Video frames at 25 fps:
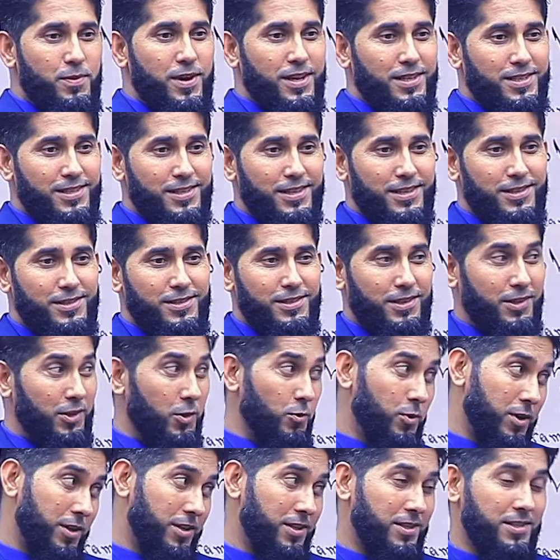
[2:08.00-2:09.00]
passage and
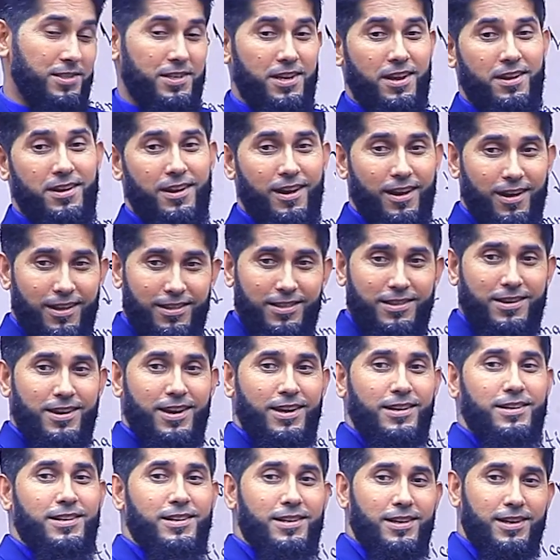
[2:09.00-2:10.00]
you understand all the
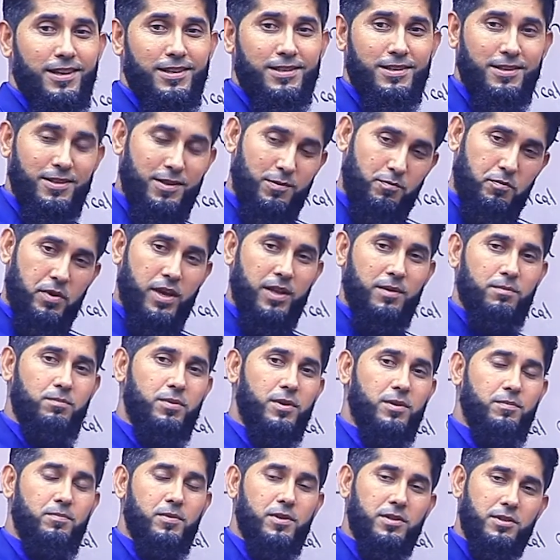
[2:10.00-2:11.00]
ideas and the main
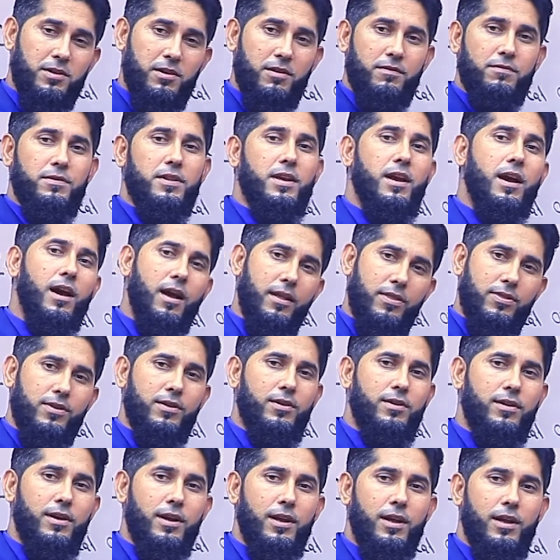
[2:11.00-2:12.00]
purpose of the
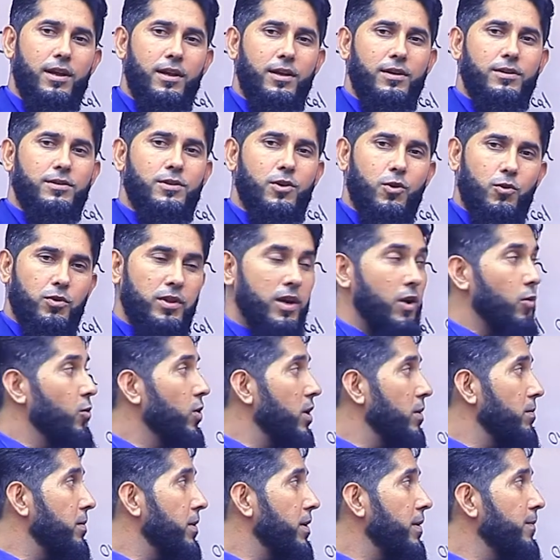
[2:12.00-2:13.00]
author, so that
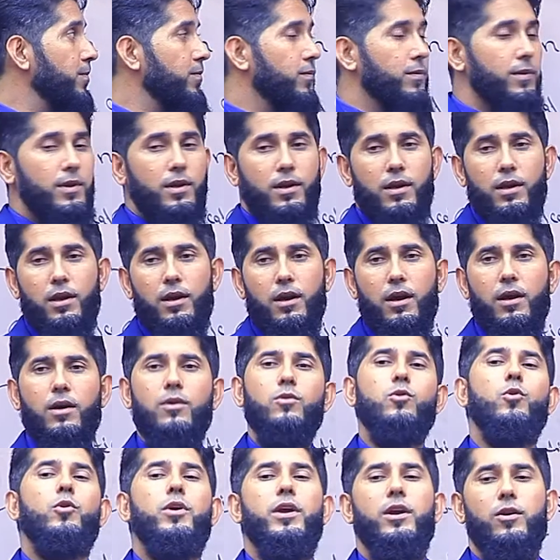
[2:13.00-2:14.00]
will be
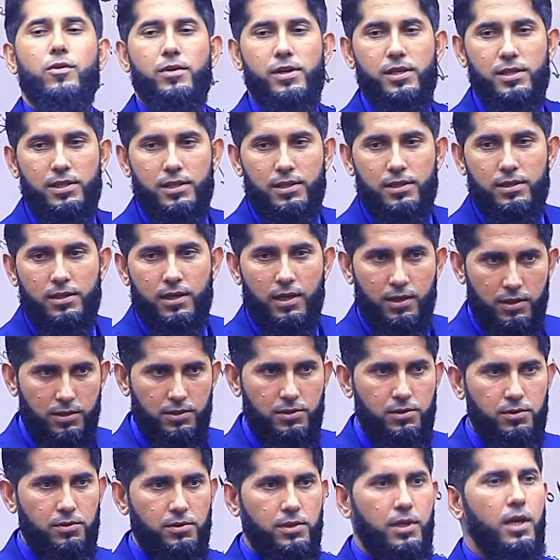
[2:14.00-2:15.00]
coherent.
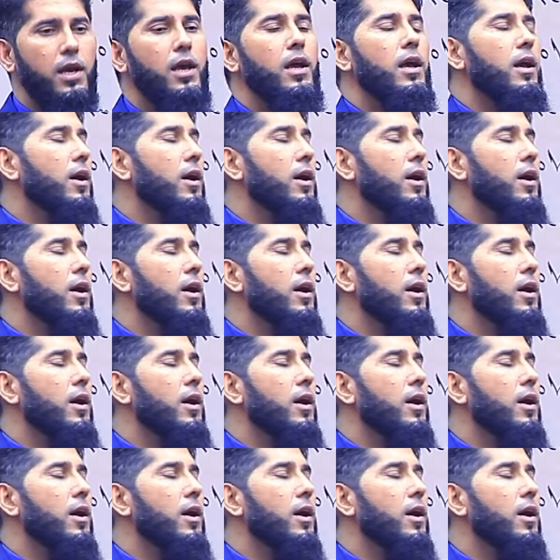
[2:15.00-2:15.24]
Understood?